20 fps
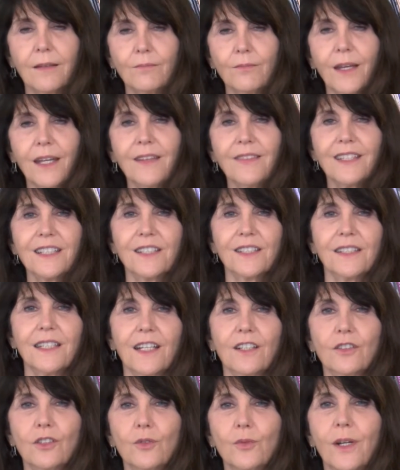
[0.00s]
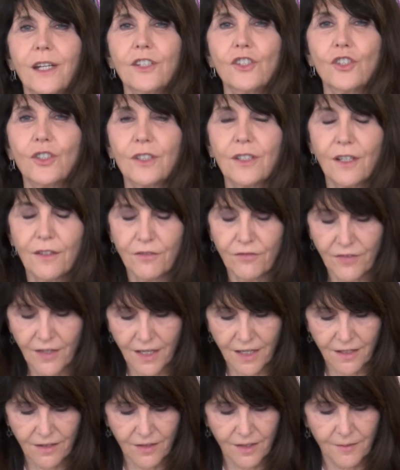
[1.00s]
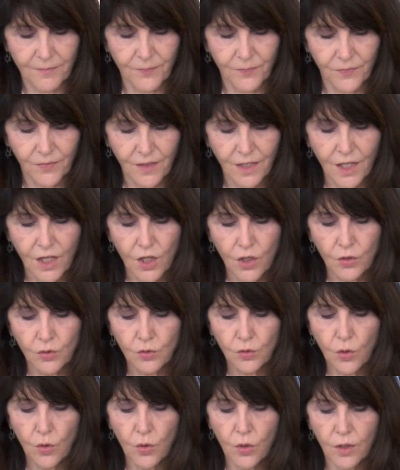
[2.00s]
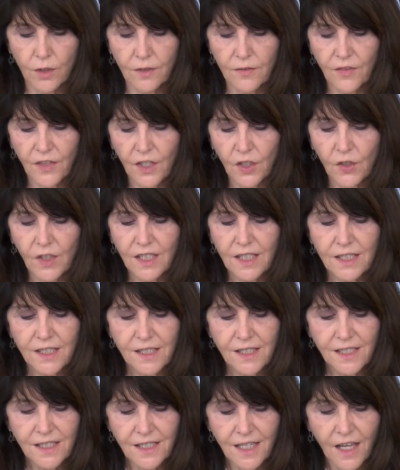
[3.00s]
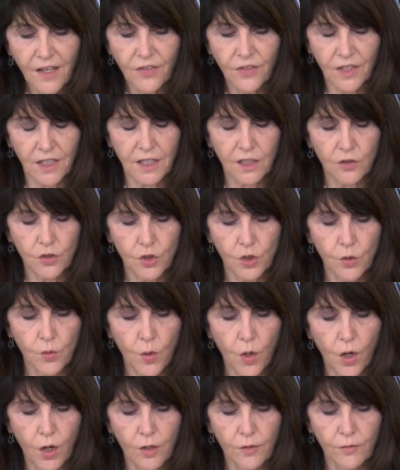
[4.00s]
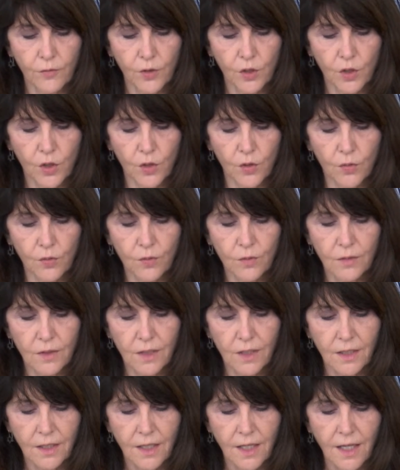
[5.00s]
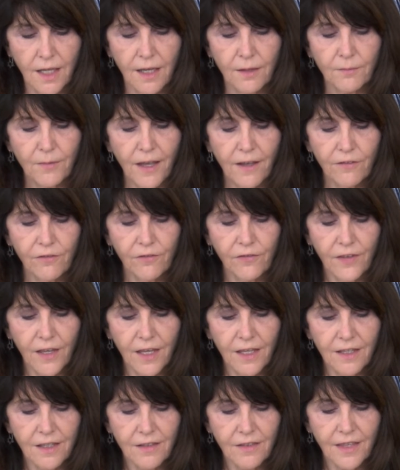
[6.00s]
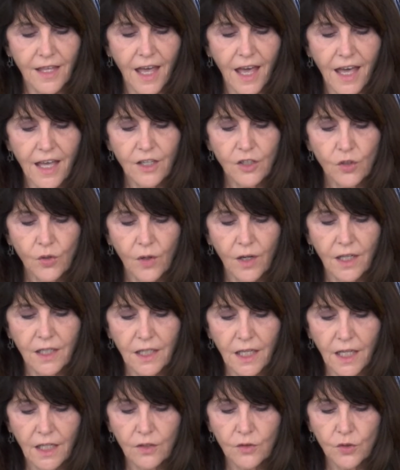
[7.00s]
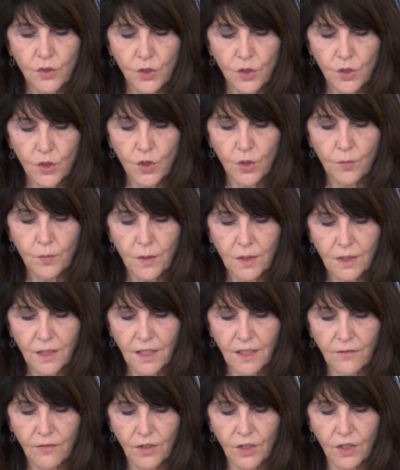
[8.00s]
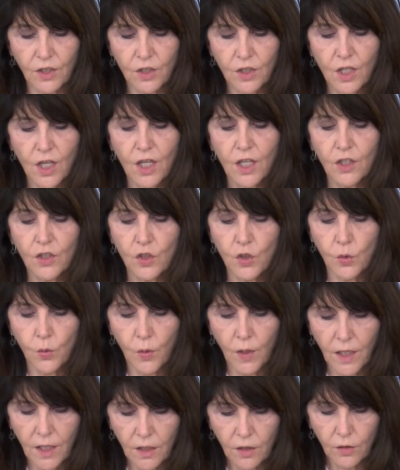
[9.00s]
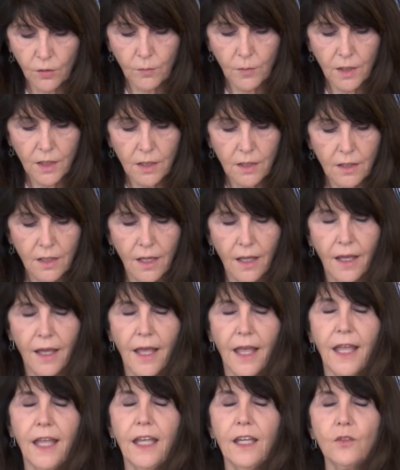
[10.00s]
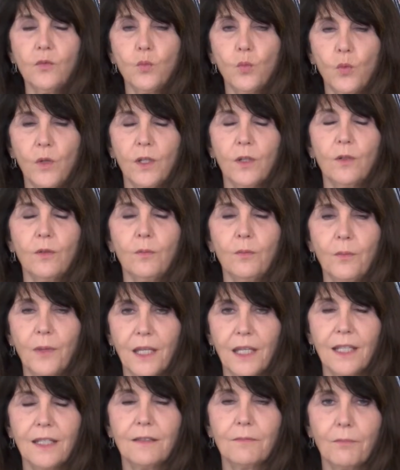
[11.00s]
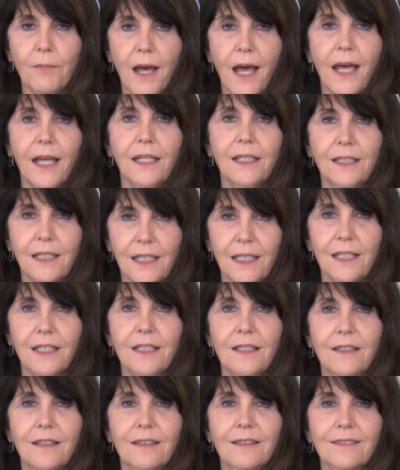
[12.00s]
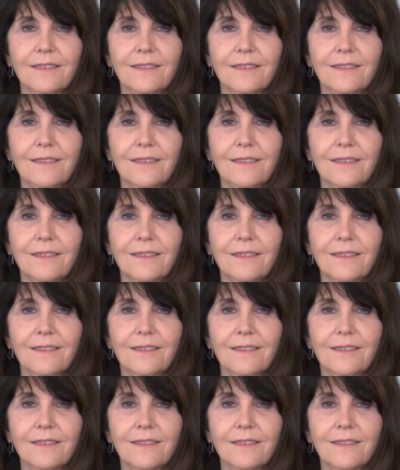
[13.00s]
Make this declaration of faith. Lord, there is nothing too hard for you. By faith, I cry out to you, believing you hear me and will meet my need.